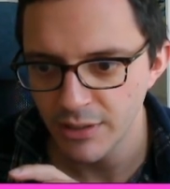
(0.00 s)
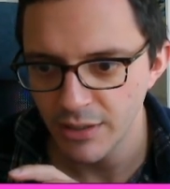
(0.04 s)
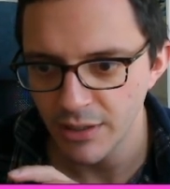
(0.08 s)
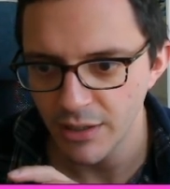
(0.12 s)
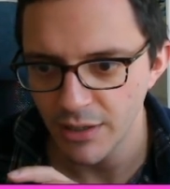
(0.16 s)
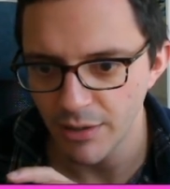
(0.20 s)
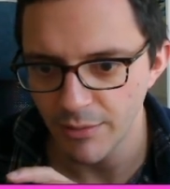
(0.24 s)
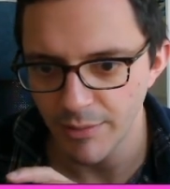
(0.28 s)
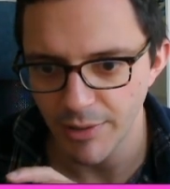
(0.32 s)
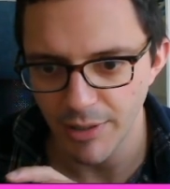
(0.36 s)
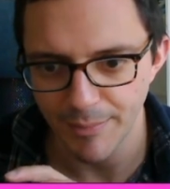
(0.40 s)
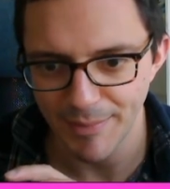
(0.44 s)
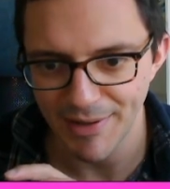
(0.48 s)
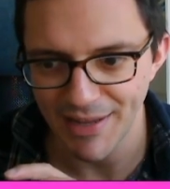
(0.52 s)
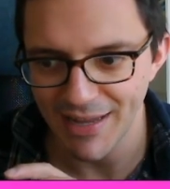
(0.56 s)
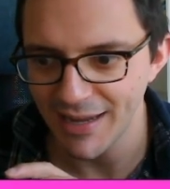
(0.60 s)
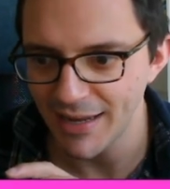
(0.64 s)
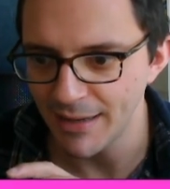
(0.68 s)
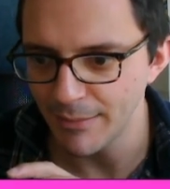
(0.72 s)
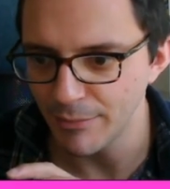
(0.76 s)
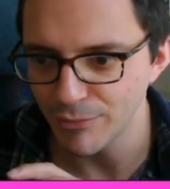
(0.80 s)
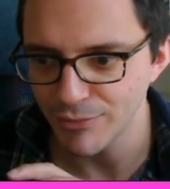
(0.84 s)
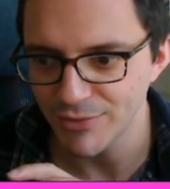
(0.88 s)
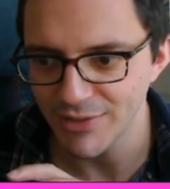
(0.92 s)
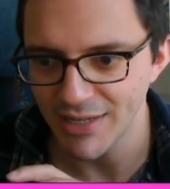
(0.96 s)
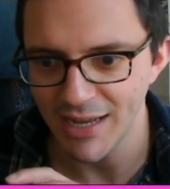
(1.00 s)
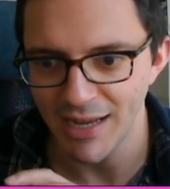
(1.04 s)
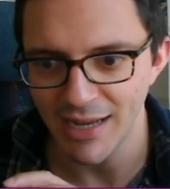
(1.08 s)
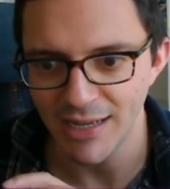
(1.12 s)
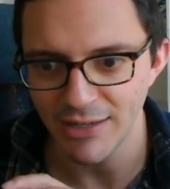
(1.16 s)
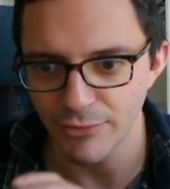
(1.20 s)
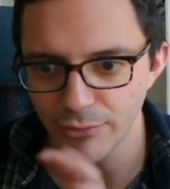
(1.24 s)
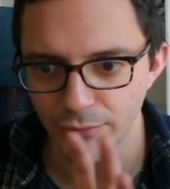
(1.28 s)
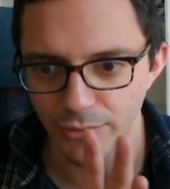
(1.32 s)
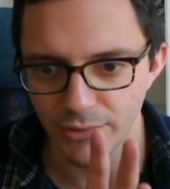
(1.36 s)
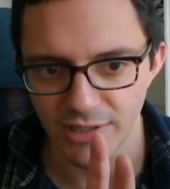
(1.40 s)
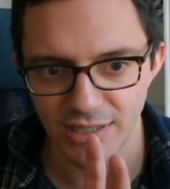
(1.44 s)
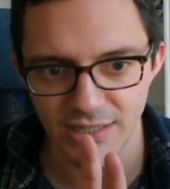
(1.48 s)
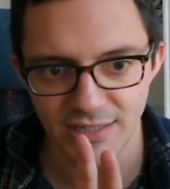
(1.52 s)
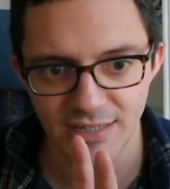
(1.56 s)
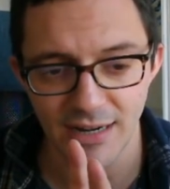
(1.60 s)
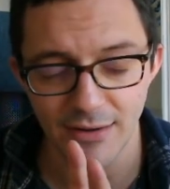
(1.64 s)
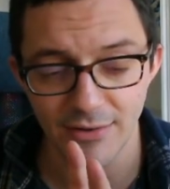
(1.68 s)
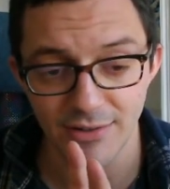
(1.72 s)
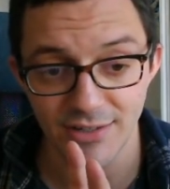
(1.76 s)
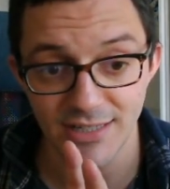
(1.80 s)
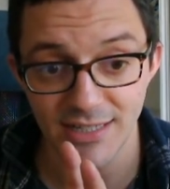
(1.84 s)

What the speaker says: We're going to be able to add all these errors